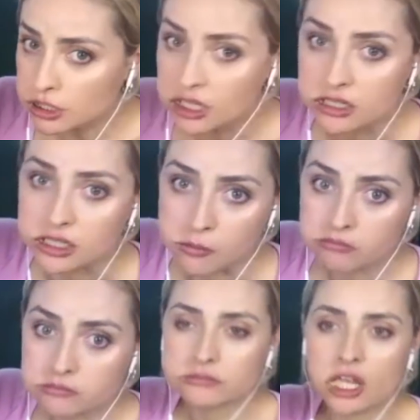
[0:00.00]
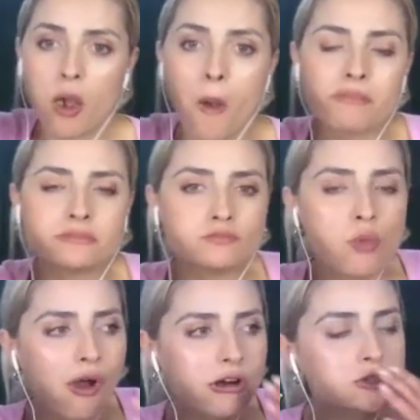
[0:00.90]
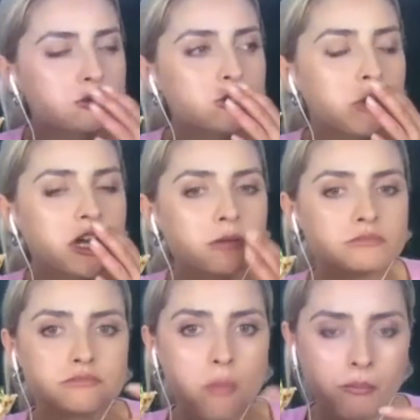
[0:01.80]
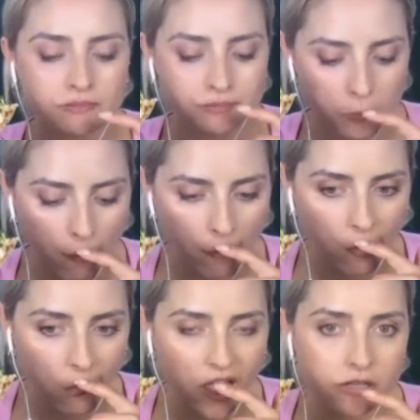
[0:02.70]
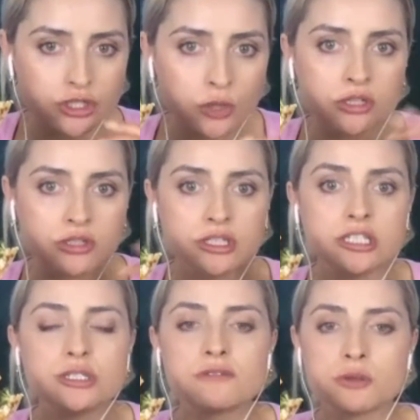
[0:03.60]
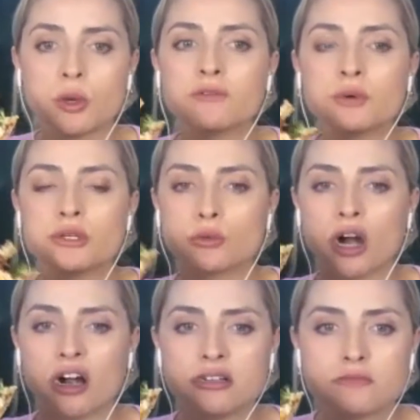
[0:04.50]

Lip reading: easy. Like, because when you make dough with yeast, you have to wait for it to rise.